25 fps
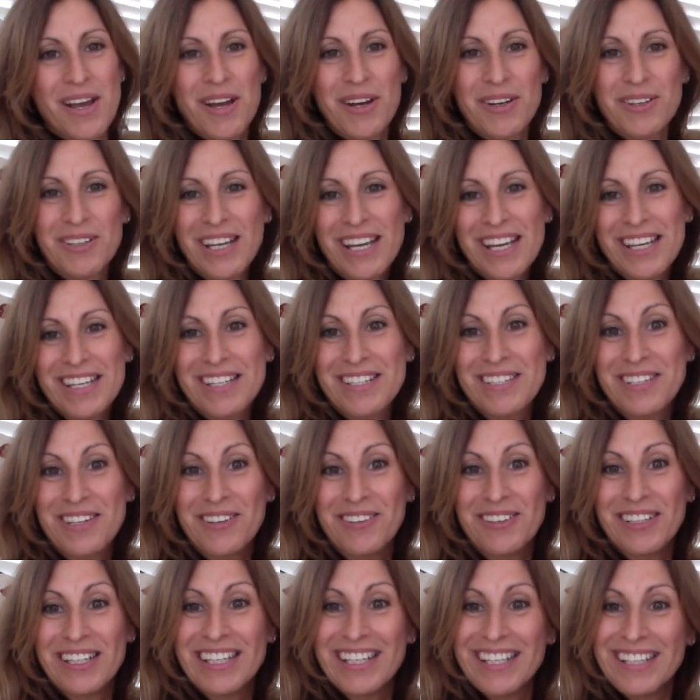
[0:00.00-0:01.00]
Okay,
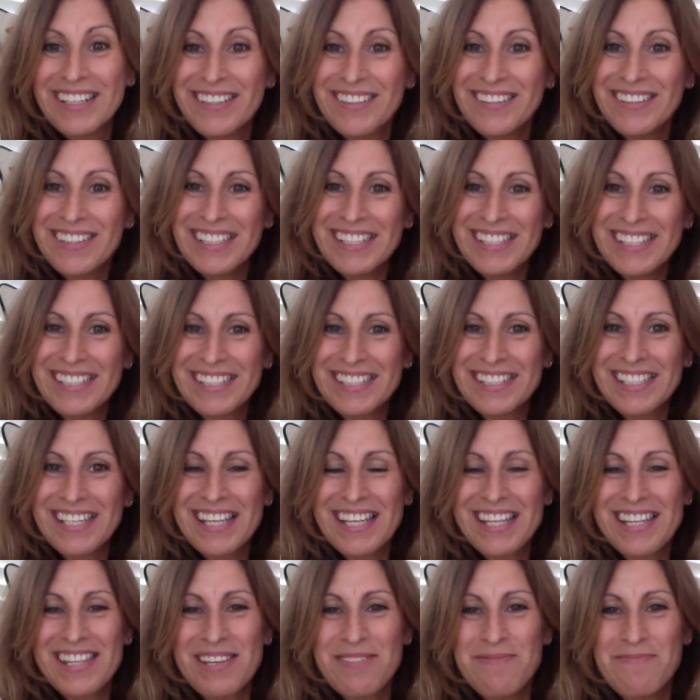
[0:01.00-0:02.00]
so here is
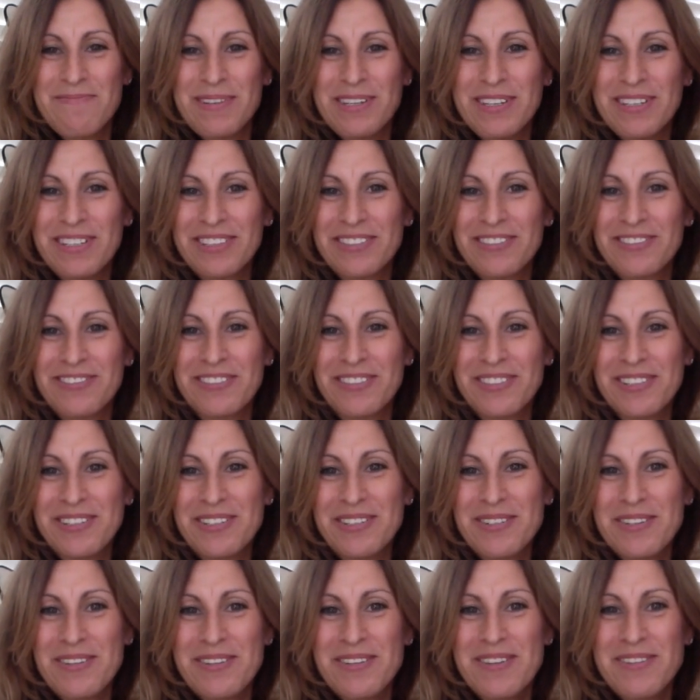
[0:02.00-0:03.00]
the
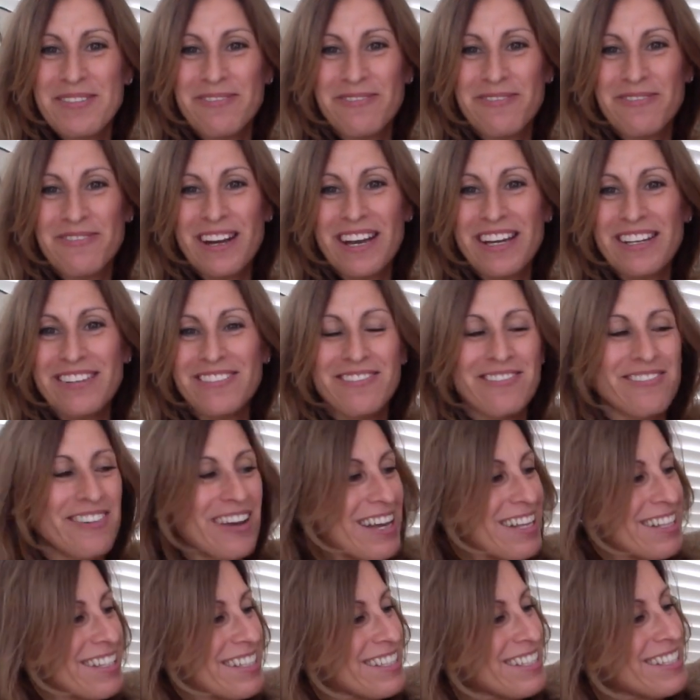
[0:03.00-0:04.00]
beautiful red
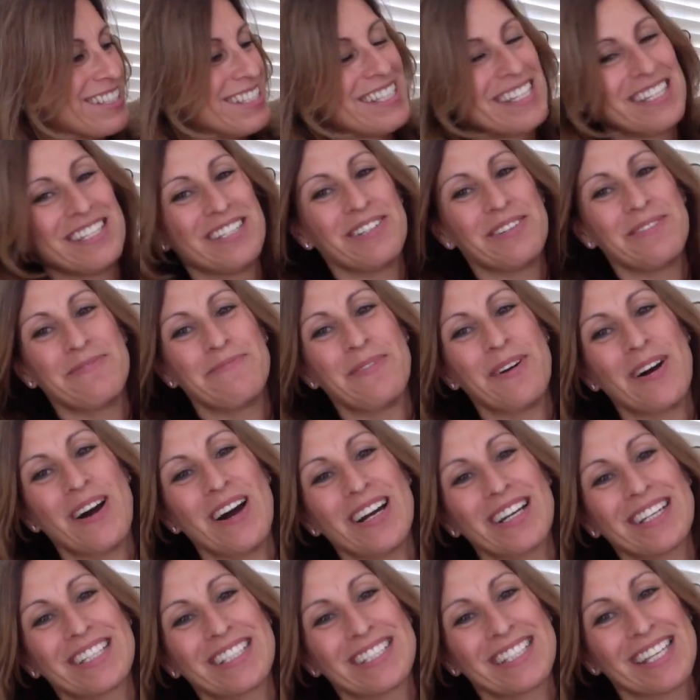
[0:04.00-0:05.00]
Valentino
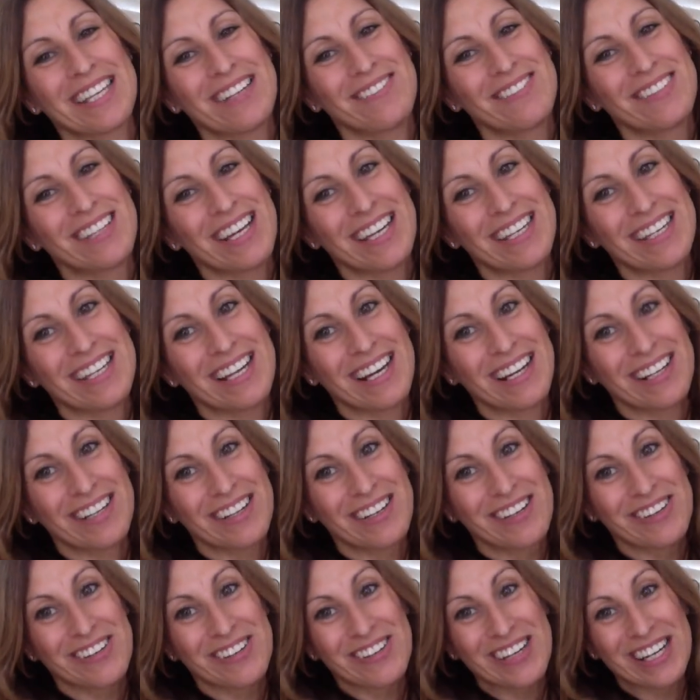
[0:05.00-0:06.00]
box. They've done a
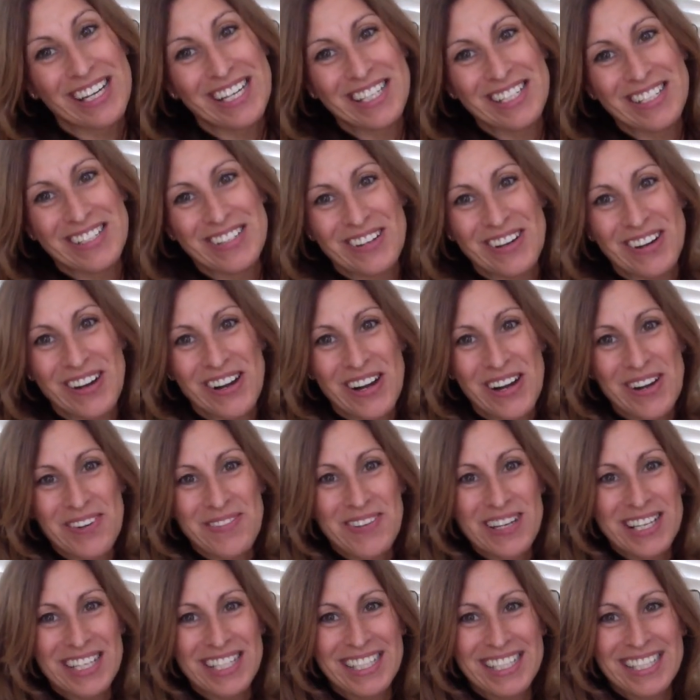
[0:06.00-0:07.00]
great
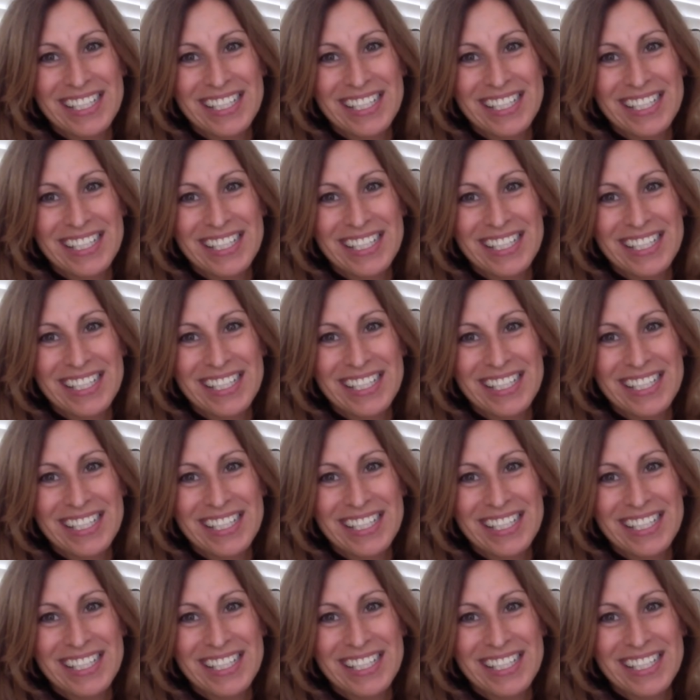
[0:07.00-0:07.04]
job